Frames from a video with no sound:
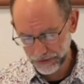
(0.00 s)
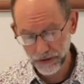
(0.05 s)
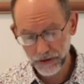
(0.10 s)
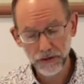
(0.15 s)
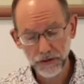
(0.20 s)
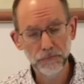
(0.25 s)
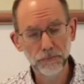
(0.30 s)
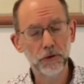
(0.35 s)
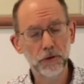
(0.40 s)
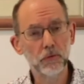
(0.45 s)

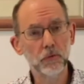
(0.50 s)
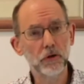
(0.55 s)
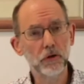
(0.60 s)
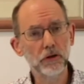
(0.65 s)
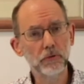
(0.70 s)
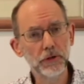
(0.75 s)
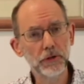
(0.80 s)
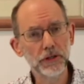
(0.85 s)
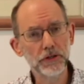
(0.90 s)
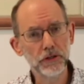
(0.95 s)
But what
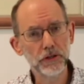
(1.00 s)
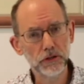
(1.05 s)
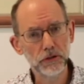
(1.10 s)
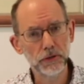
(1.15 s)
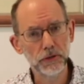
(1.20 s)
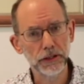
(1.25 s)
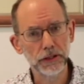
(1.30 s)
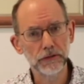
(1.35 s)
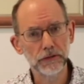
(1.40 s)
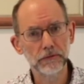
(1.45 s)
are we
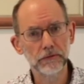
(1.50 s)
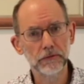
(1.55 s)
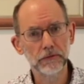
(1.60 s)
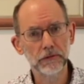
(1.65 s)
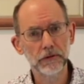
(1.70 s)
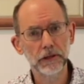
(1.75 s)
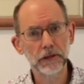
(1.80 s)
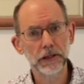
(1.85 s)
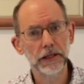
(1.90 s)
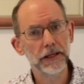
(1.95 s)
doing
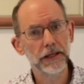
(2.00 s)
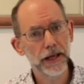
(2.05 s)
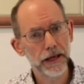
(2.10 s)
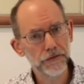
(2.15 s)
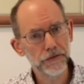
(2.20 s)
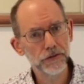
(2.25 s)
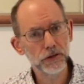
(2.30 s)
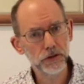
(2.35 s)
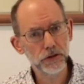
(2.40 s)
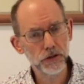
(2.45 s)
in
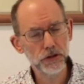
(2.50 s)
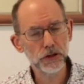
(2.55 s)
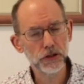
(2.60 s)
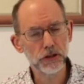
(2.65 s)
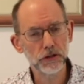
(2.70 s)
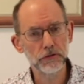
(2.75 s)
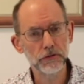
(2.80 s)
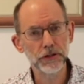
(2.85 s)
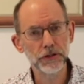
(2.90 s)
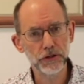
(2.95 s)

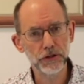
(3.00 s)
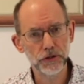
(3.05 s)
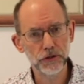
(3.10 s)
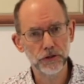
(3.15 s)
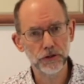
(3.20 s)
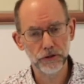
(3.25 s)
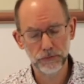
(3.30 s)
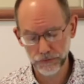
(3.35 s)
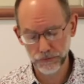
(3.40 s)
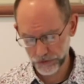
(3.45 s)
evolutionary
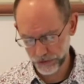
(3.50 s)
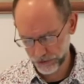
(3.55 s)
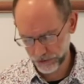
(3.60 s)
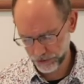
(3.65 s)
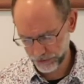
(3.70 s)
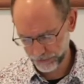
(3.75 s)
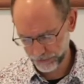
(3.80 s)
terms?